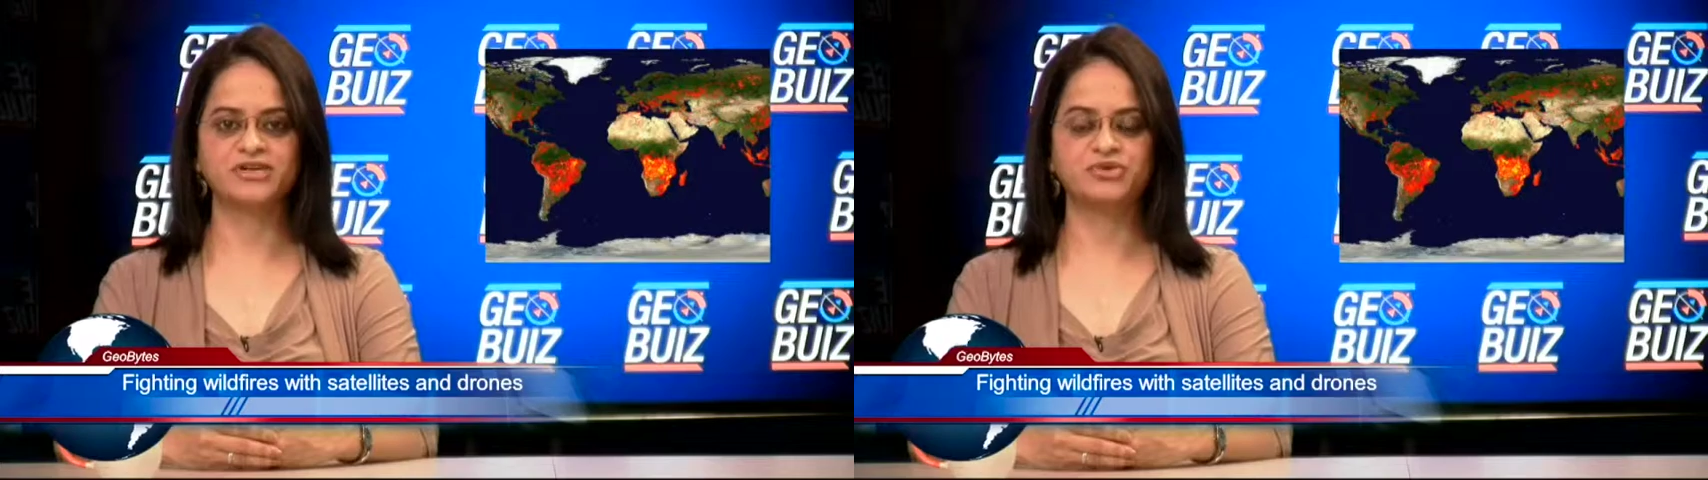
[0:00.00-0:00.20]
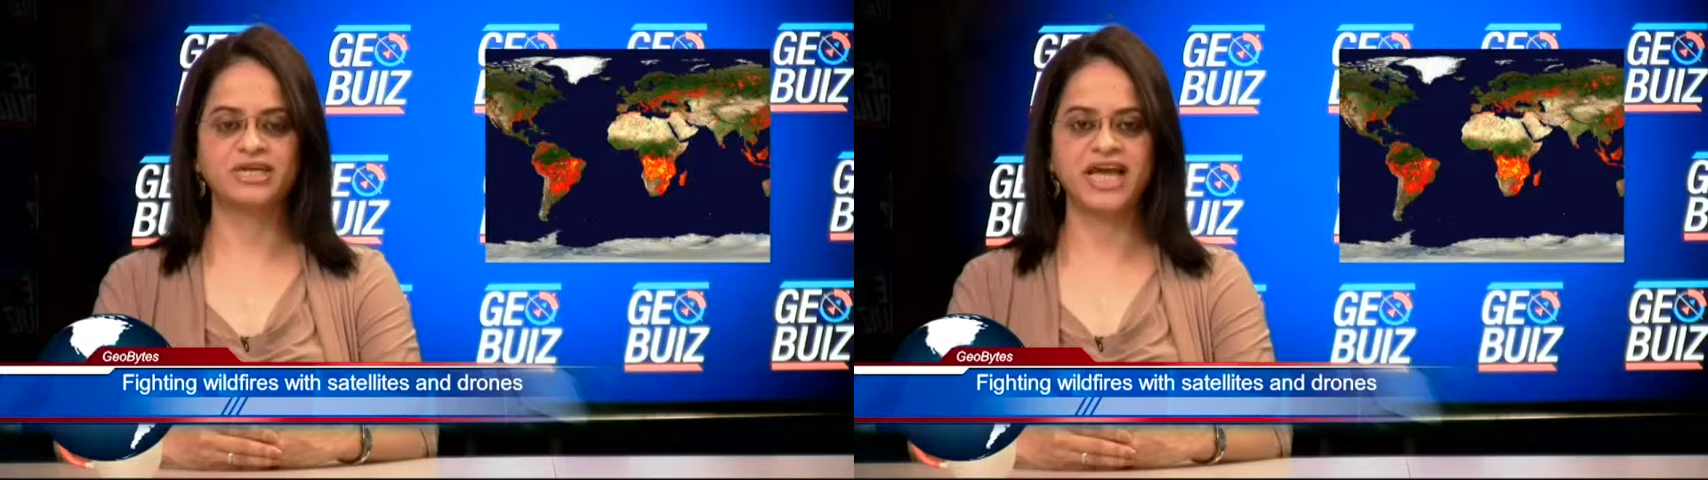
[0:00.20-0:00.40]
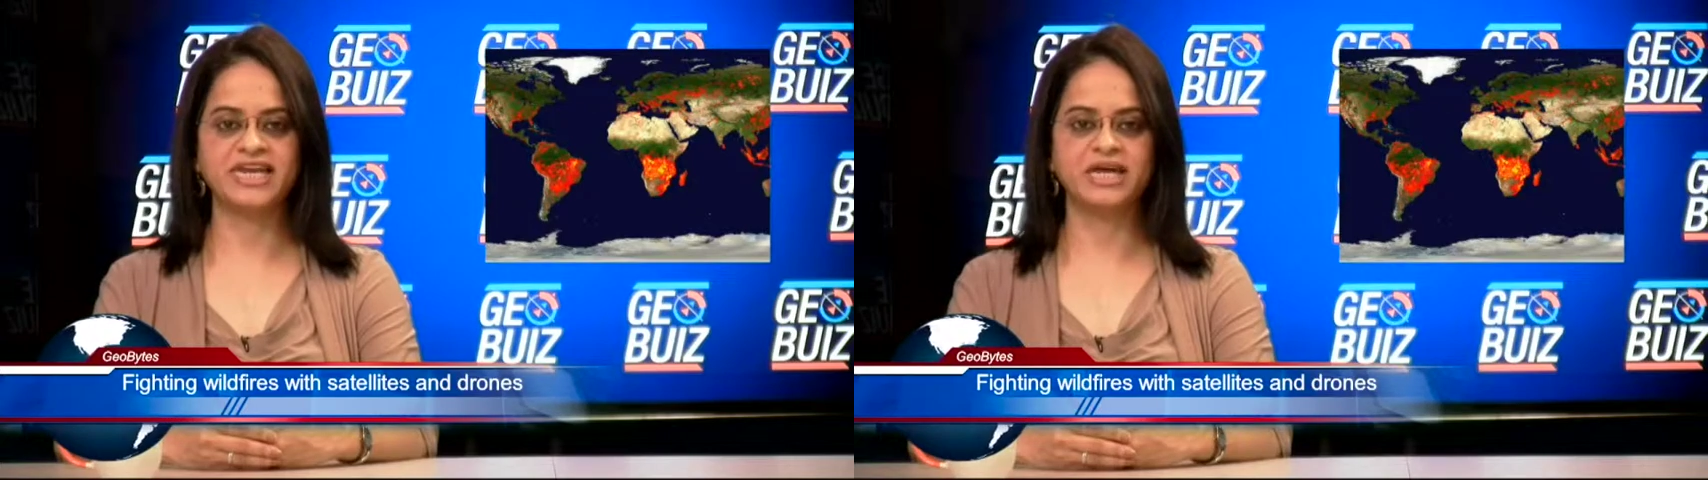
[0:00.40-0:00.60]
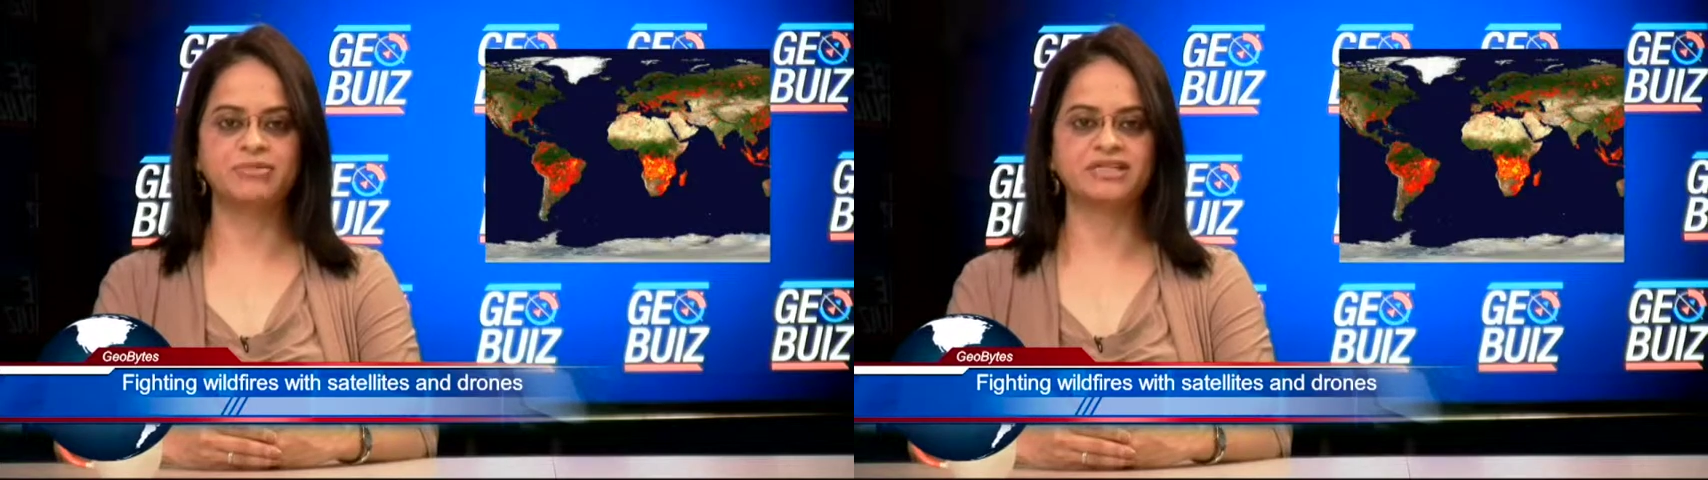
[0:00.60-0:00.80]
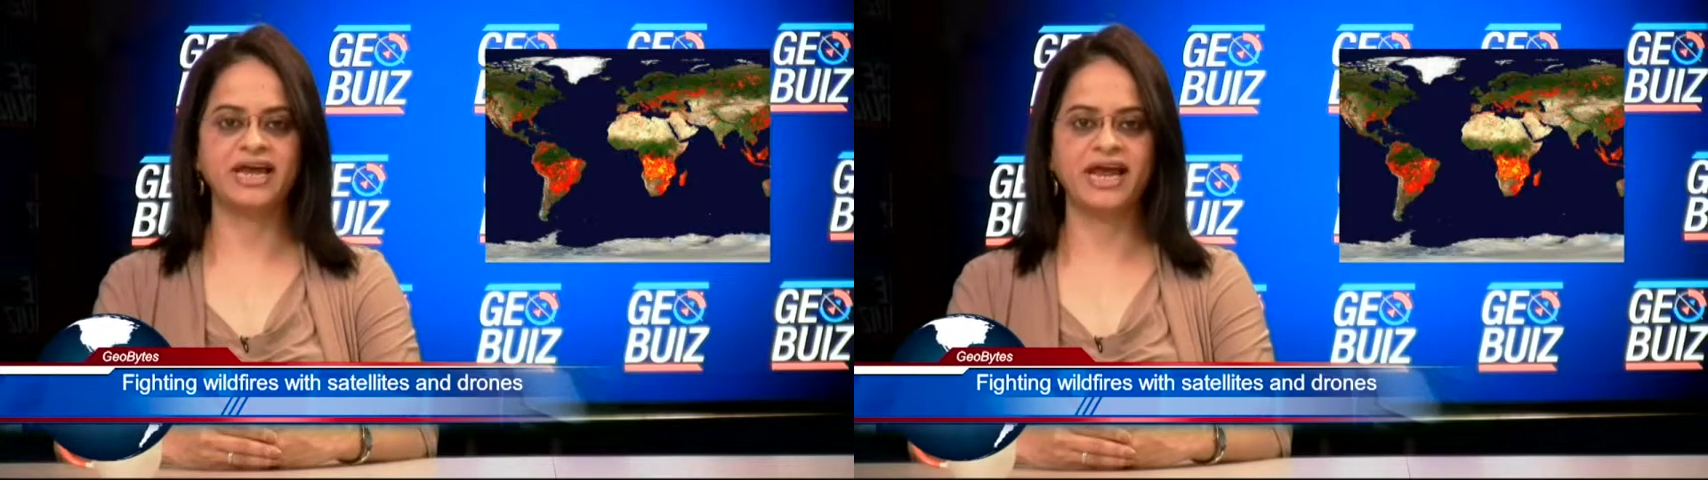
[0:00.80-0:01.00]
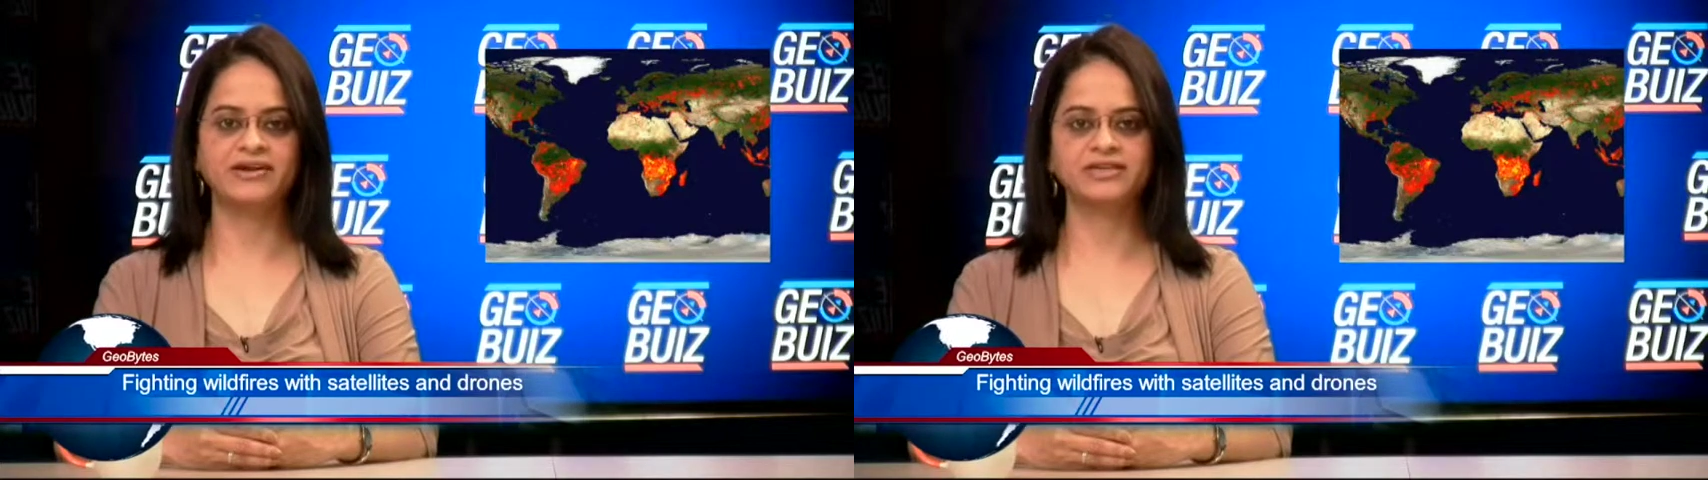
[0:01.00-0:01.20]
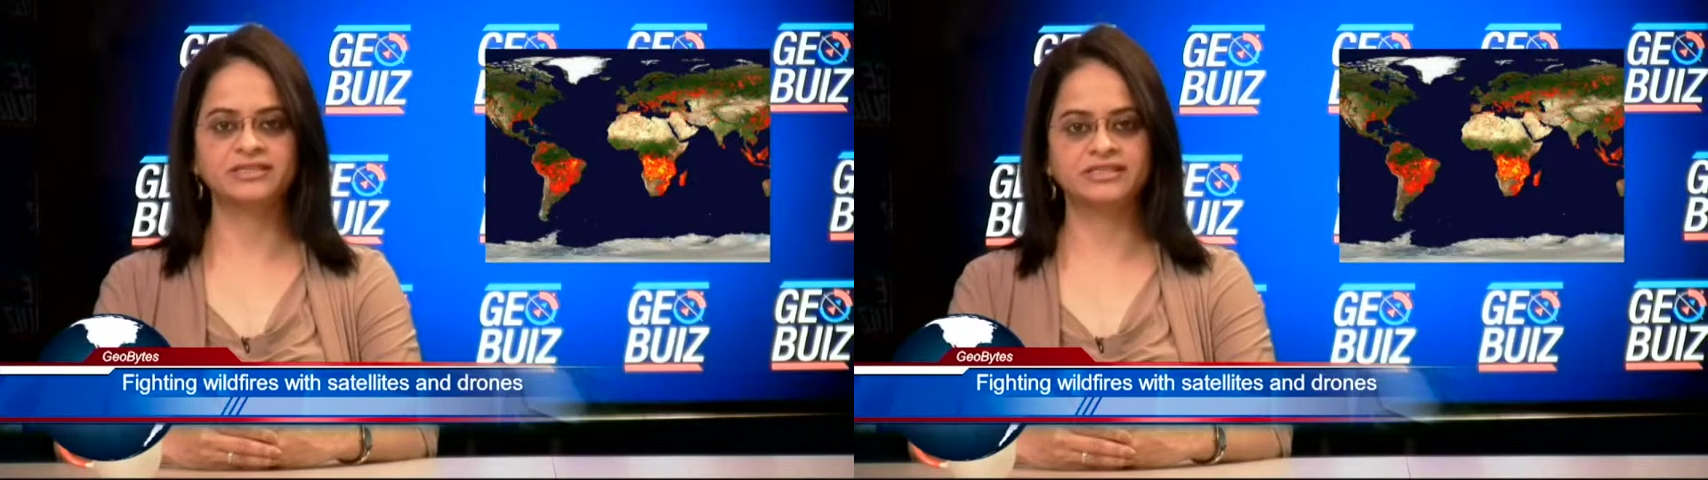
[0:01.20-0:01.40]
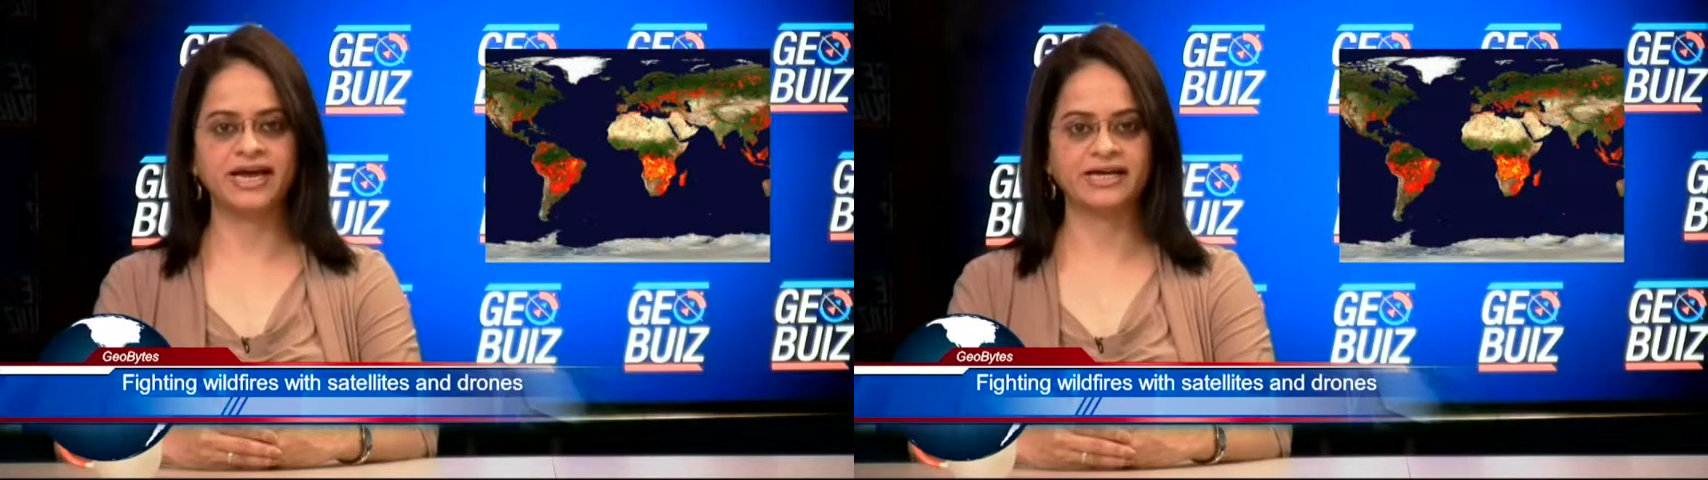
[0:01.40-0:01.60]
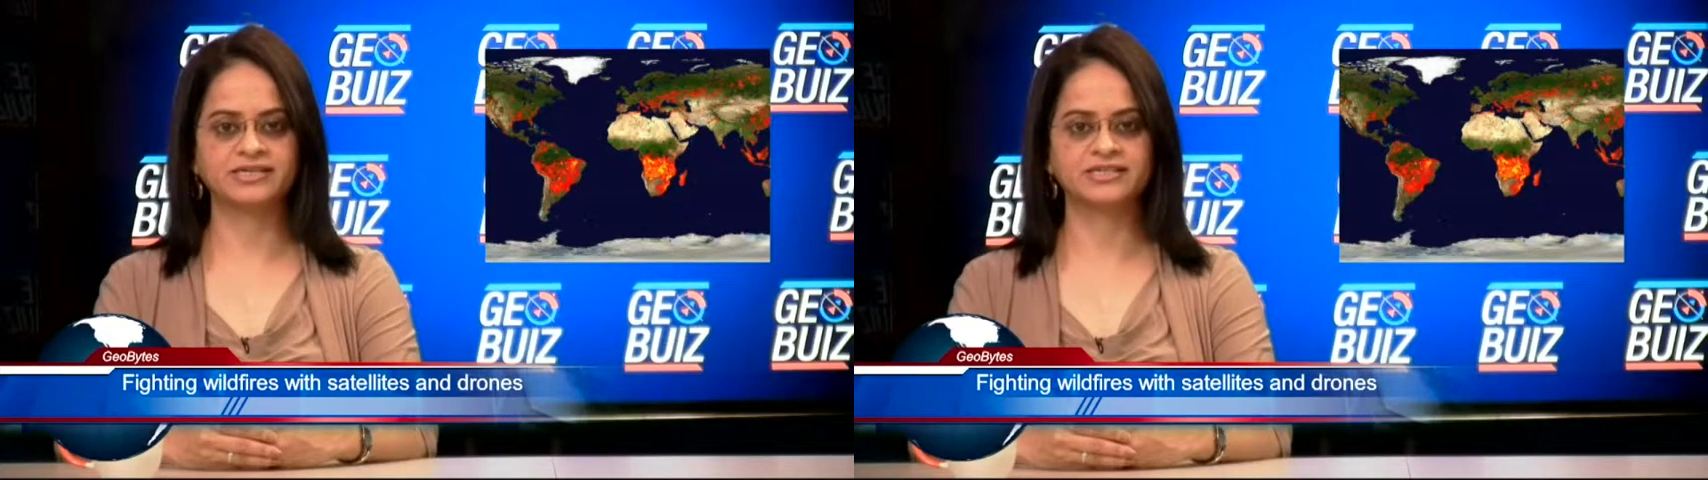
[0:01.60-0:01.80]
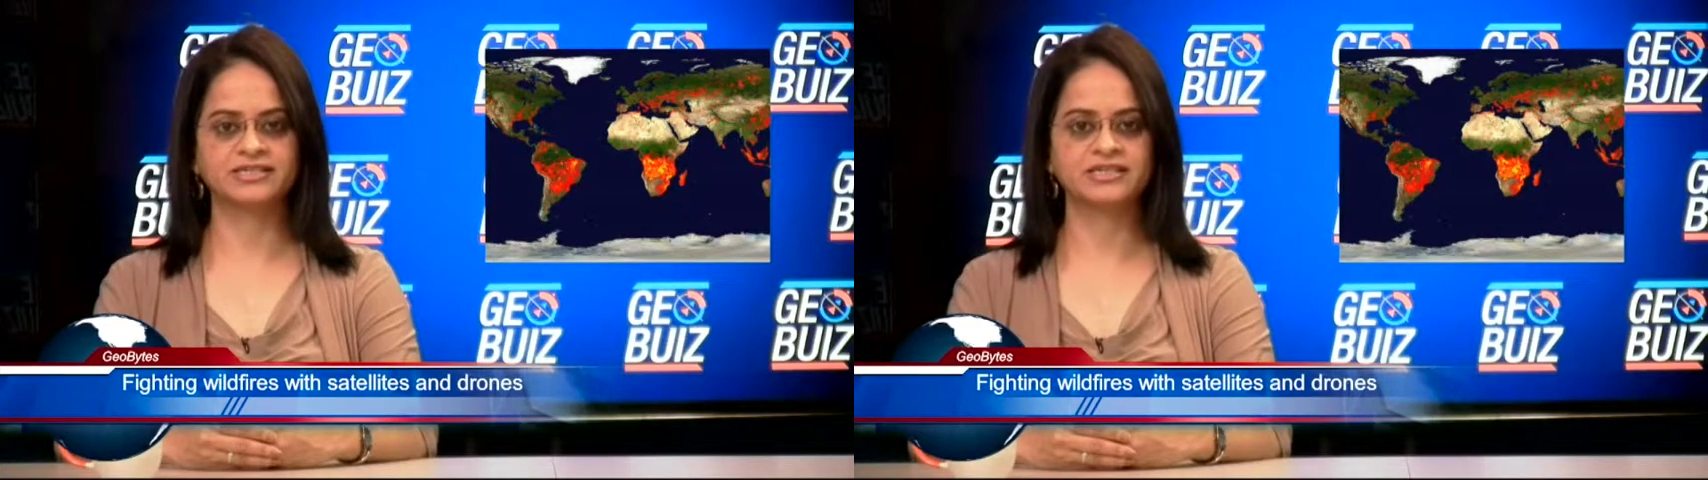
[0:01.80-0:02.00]
it would enable aerial
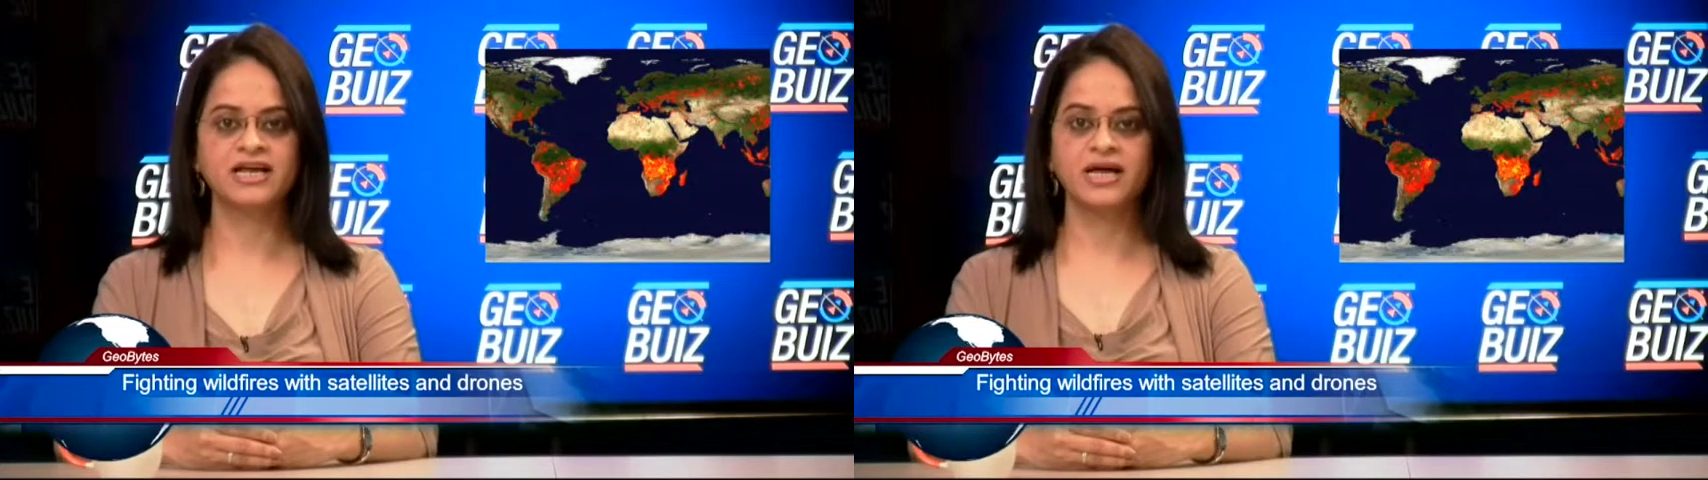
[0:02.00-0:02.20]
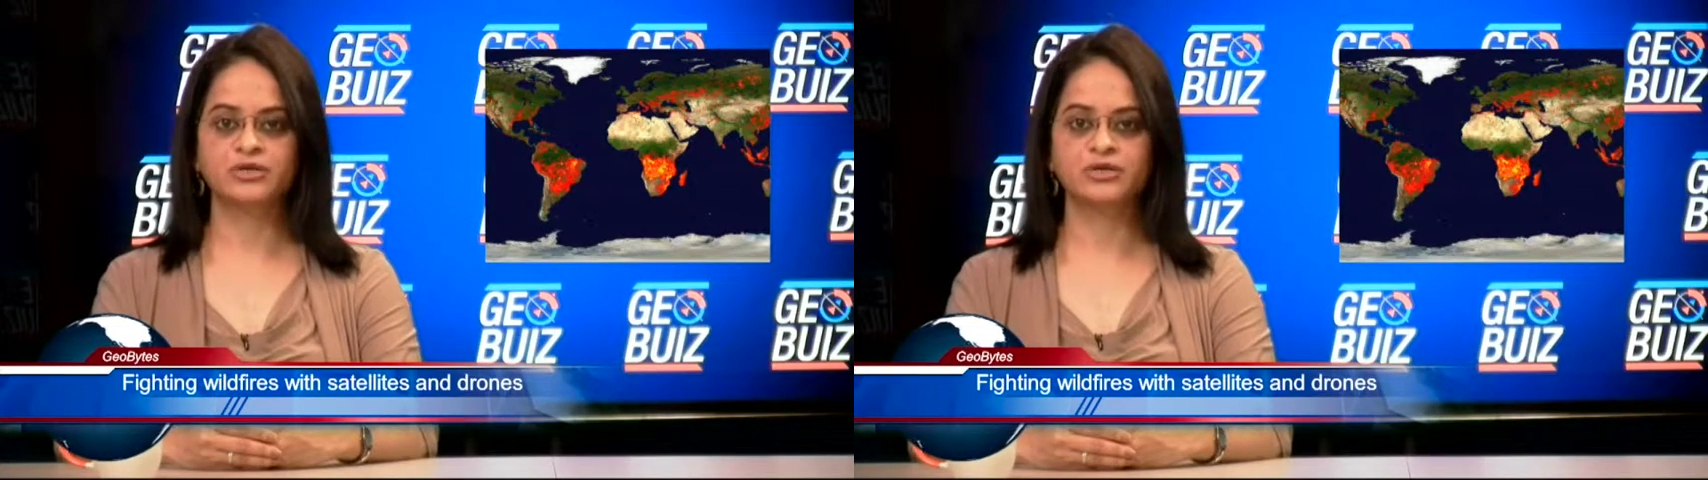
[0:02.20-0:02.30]
tankers